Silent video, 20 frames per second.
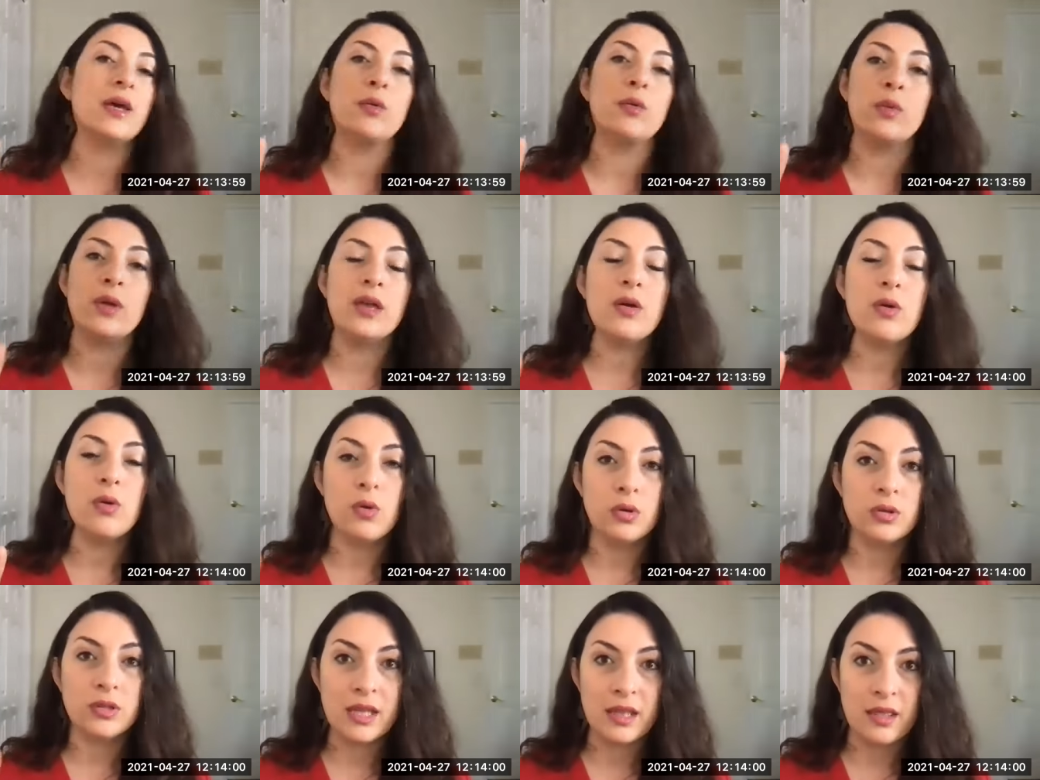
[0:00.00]
that we
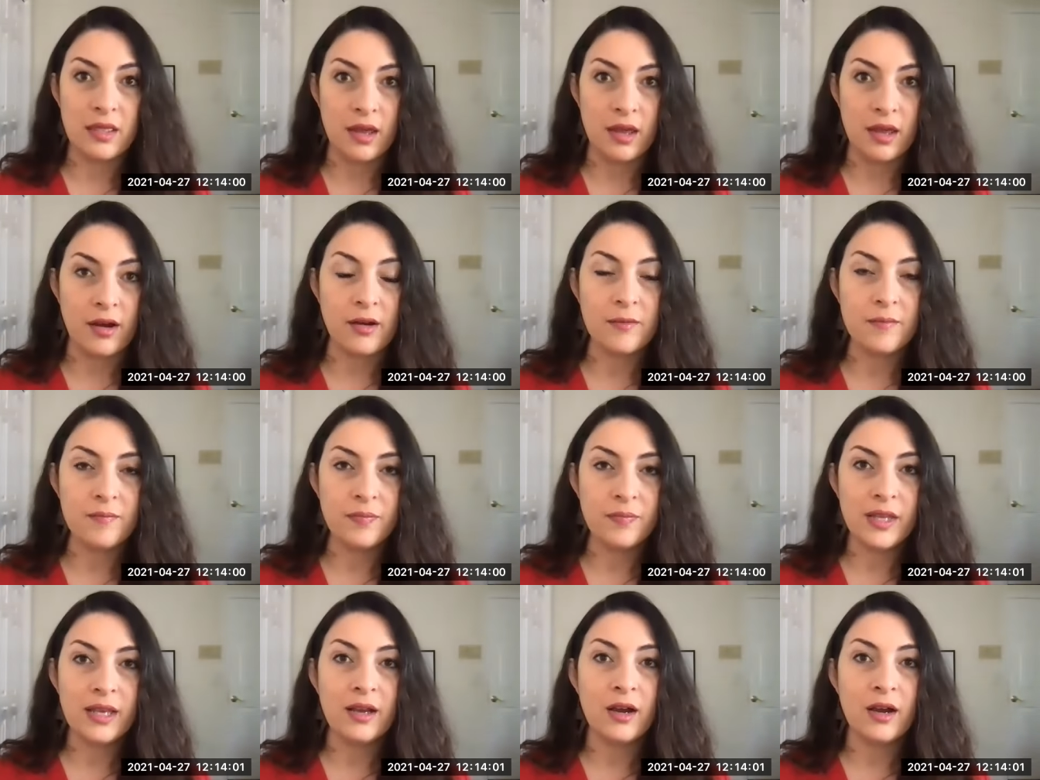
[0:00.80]
hold in there
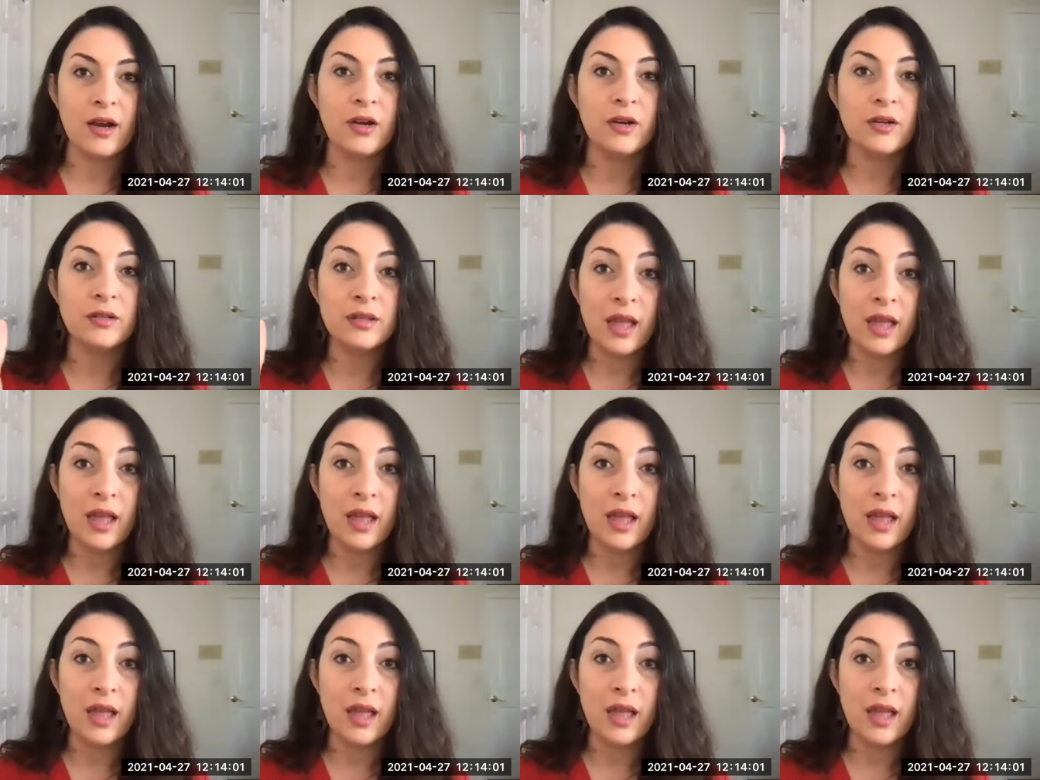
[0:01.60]
are